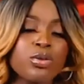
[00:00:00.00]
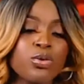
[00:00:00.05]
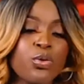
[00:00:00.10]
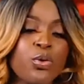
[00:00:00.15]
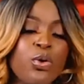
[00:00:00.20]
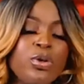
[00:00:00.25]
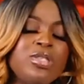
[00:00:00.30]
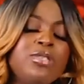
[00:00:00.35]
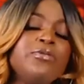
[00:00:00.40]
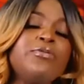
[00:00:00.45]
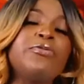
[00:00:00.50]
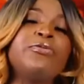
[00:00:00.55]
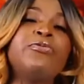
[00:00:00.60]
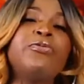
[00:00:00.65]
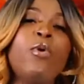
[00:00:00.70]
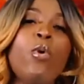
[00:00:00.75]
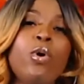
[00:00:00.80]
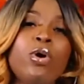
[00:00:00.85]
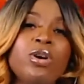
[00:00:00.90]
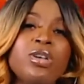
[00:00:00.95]
going to
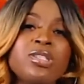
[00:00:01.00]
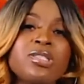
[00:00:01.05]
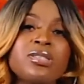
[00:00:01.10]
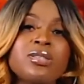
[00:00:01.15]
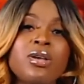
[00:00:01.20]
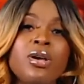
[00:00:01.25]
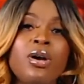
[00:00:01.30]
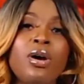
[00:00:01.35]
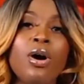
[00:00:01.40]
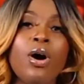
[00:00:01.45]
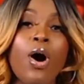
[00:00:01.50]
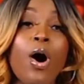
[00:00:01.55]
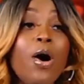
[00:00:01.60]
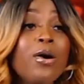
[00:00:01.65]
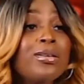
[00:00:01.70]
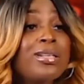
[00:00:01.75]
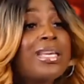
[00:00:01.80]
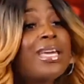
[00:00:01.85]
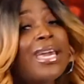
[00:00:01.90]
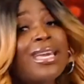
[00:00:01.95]
focus
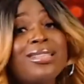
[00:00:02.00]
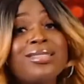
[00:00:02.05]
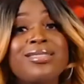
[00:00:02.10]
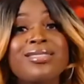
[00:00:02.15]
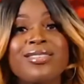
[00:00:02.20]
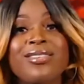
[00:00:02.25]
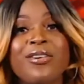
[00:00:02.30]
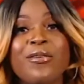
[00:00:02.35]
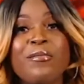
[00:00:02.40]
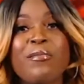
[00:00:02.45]
on cancer,